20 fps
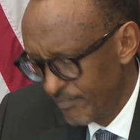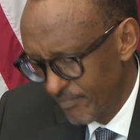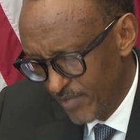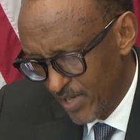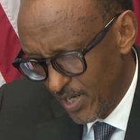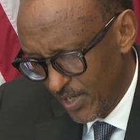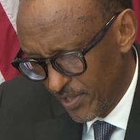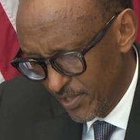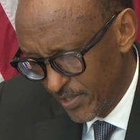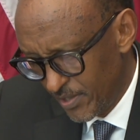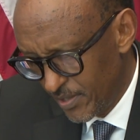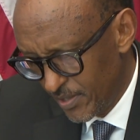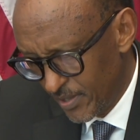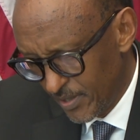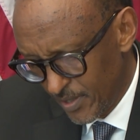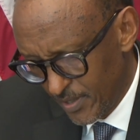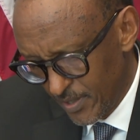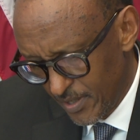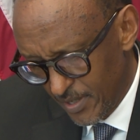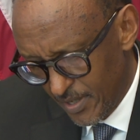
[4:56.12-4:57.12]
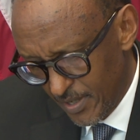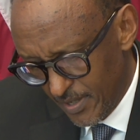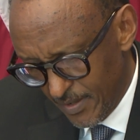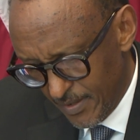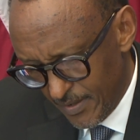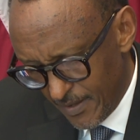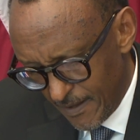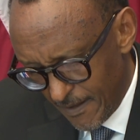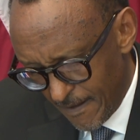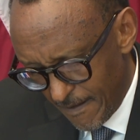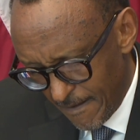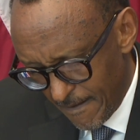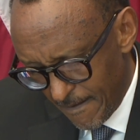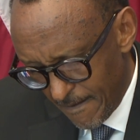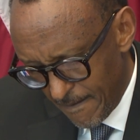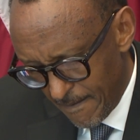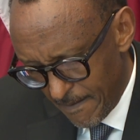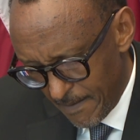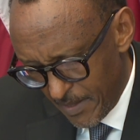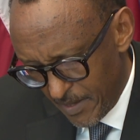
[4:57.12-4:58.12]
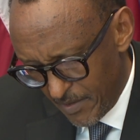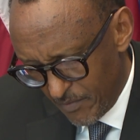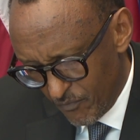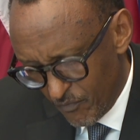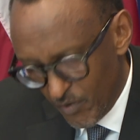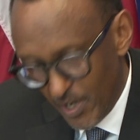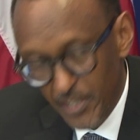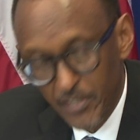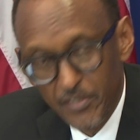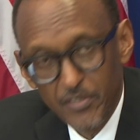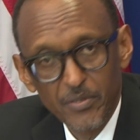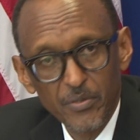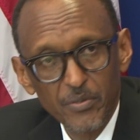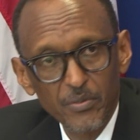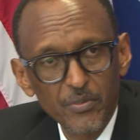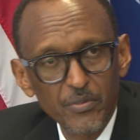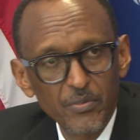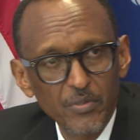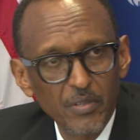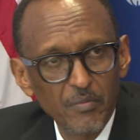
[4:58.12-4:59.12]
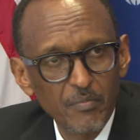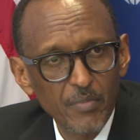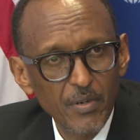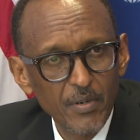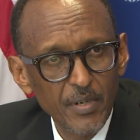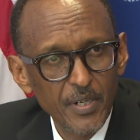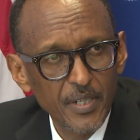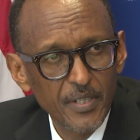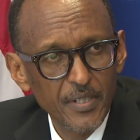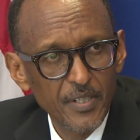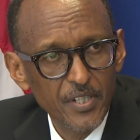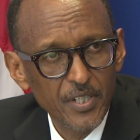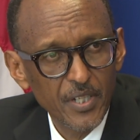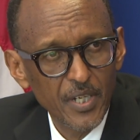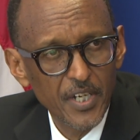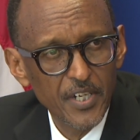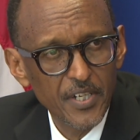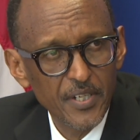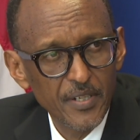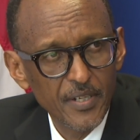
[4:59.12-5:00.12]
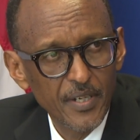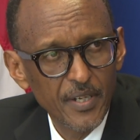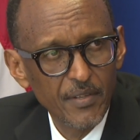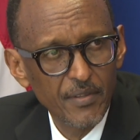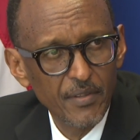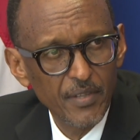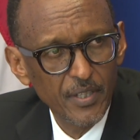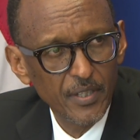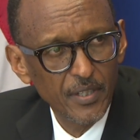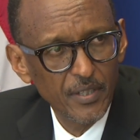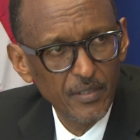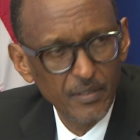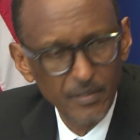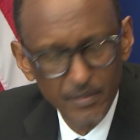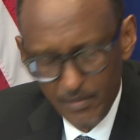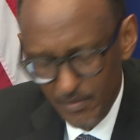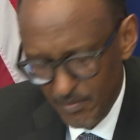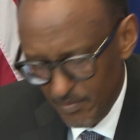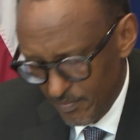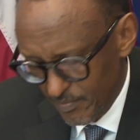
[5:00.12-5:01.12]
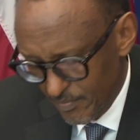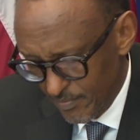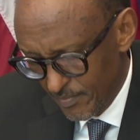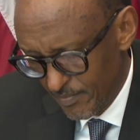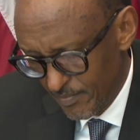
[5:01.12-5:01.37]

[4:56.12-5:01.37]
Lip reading: just invite you to a broader discussion. I think